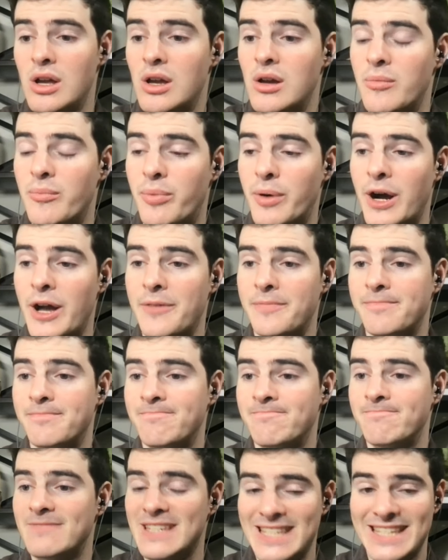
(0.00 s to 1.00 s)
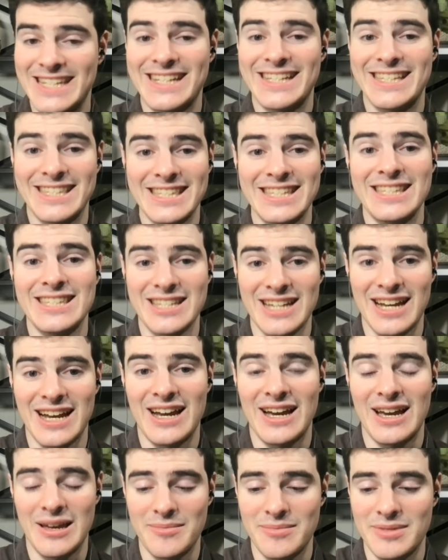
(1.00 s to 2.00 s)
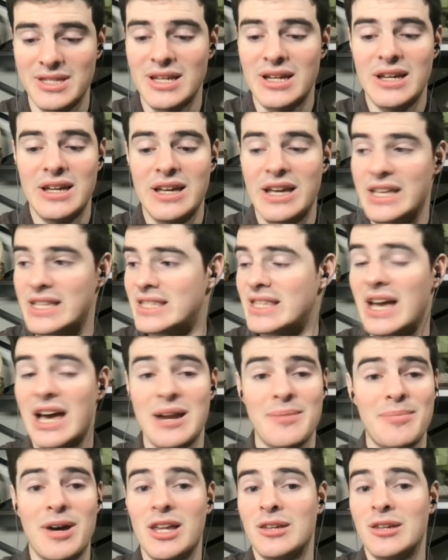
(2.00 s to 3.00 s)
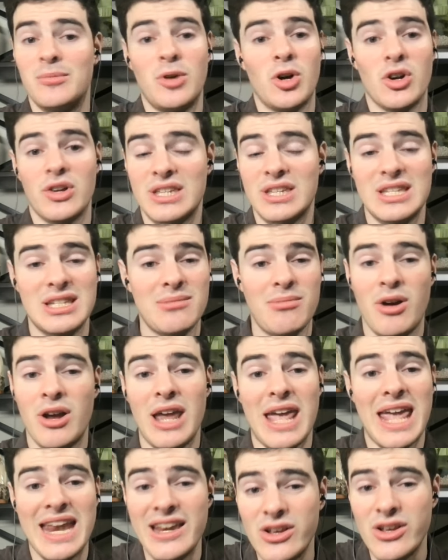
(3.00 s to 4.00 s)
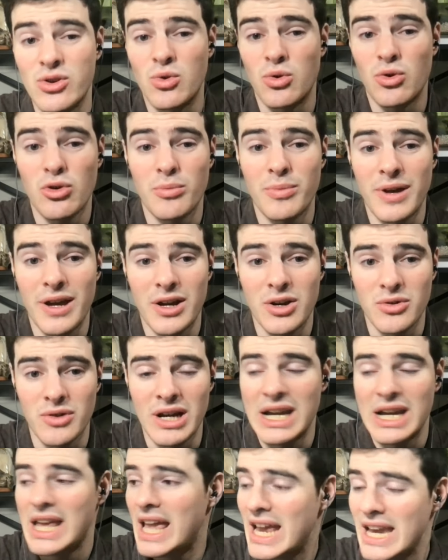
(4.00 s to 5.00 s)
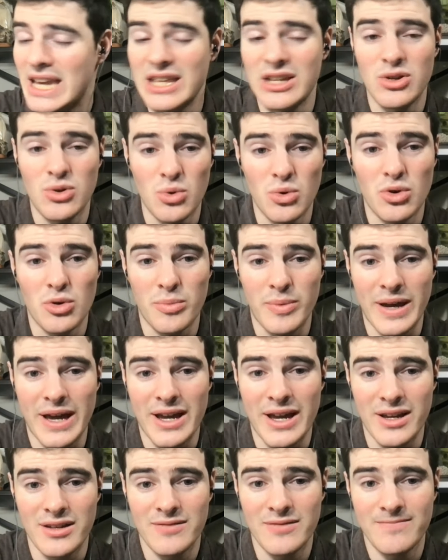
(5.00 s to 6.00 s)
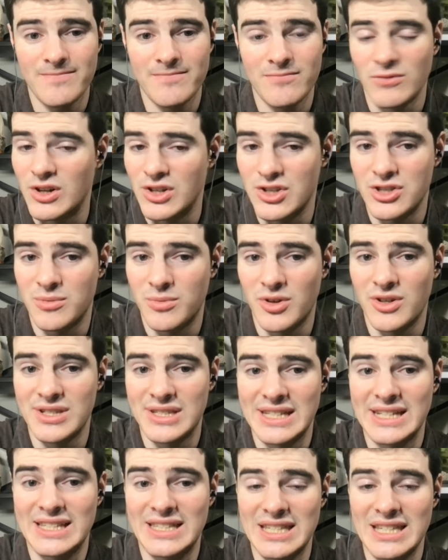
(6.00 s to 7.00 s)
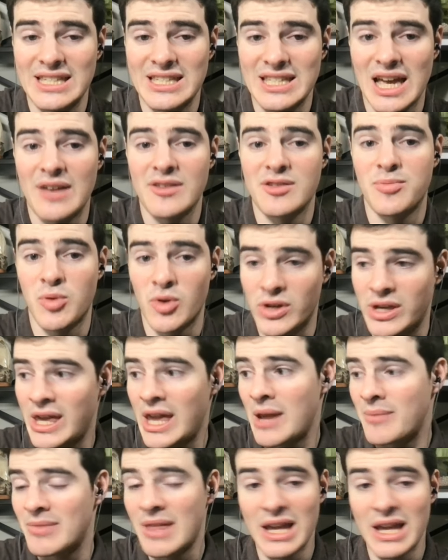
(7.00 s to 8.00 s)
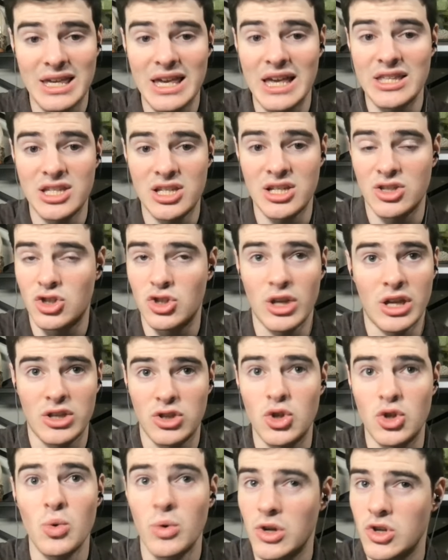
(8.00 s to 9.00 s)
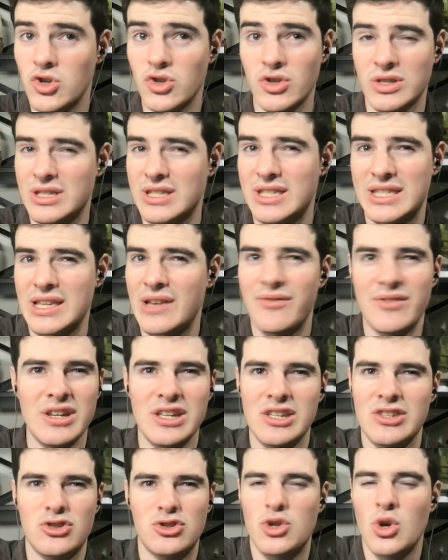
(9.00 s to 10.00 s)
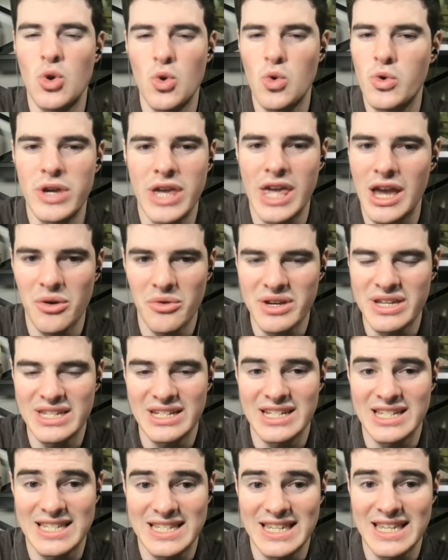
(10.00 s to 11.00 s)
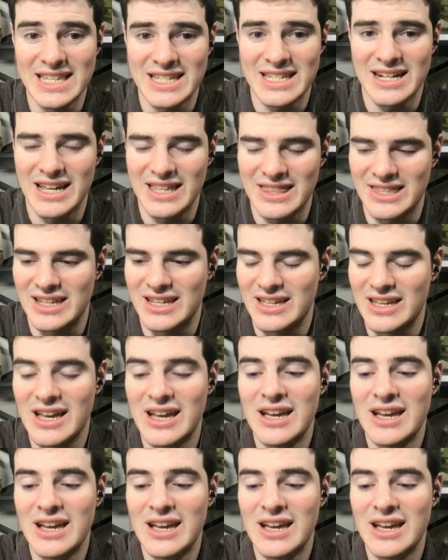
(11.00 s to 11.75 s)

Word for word: But sixteen times, it's not about Lamar. This is about any quarterback, right? Any quarterback runs the ball sixteen times per game. That gets you like two hundred seventy-two carries in a season, I think.